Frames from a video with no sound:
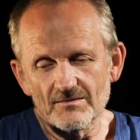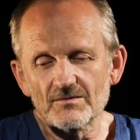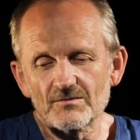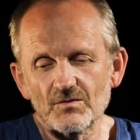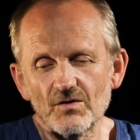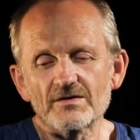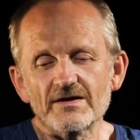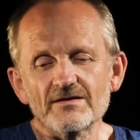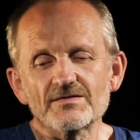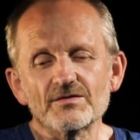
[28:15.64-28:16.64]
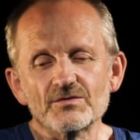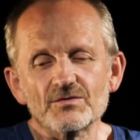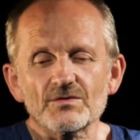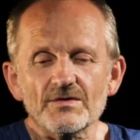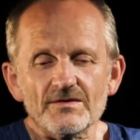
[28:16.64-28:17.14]
Walking
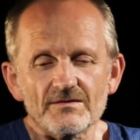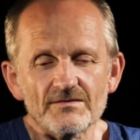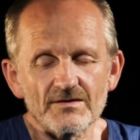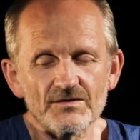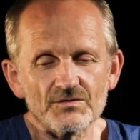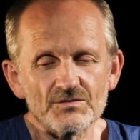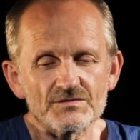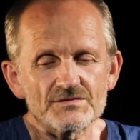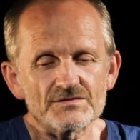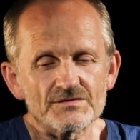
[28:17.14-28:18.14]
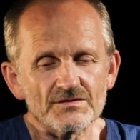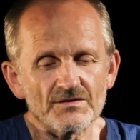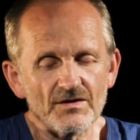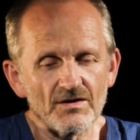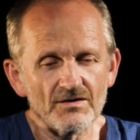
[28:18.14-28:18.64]
through the use
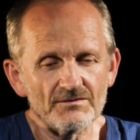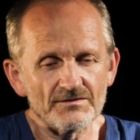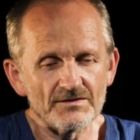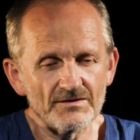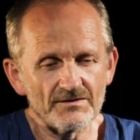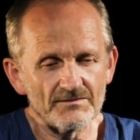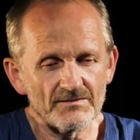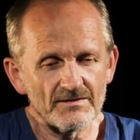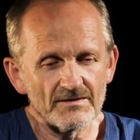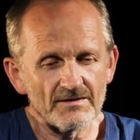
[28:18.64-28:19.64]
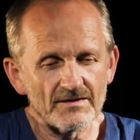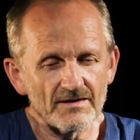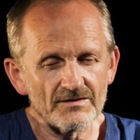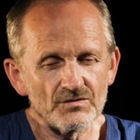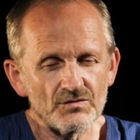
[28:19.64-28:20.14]
of a
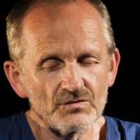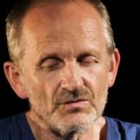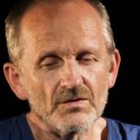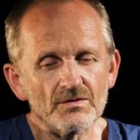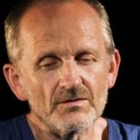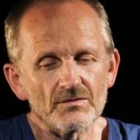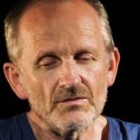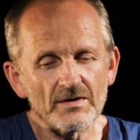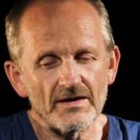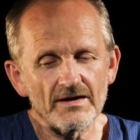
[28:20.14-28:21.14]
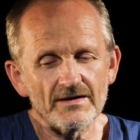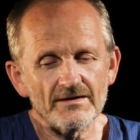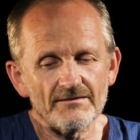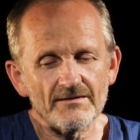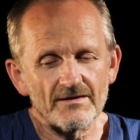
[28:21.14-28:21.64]
new
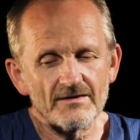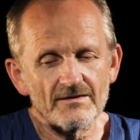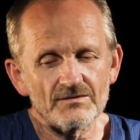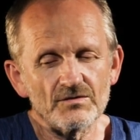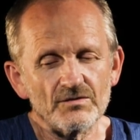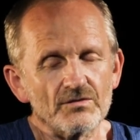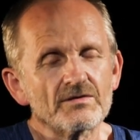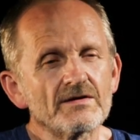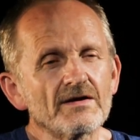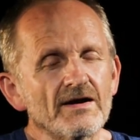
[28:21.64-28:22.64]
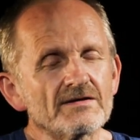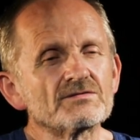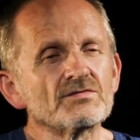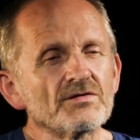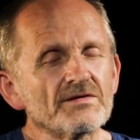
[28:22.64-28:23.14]
way to look at
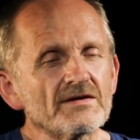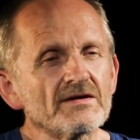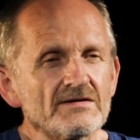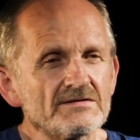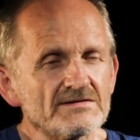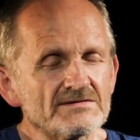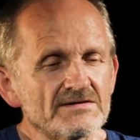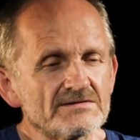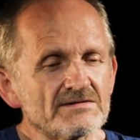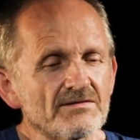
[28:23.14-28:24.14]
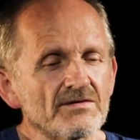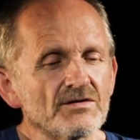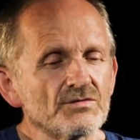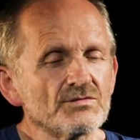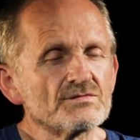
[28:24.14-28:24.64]
chronic illnesses, the
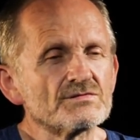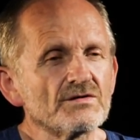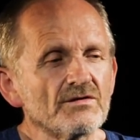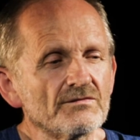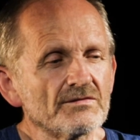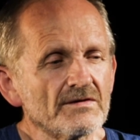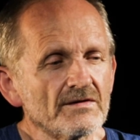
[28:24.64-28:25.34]
use of